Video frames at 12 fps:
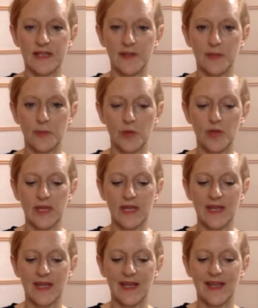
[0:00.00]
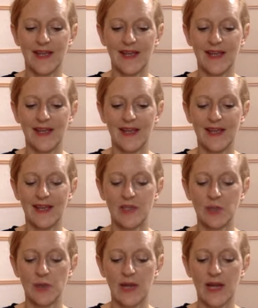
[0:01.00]
of the body as
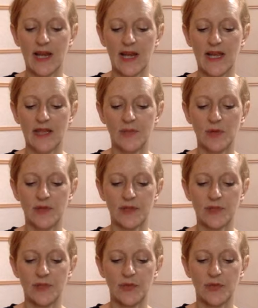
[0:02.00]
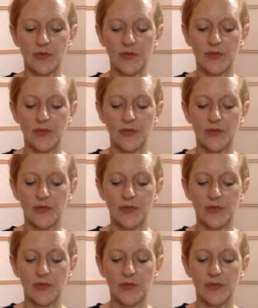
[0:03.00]
quickly as possible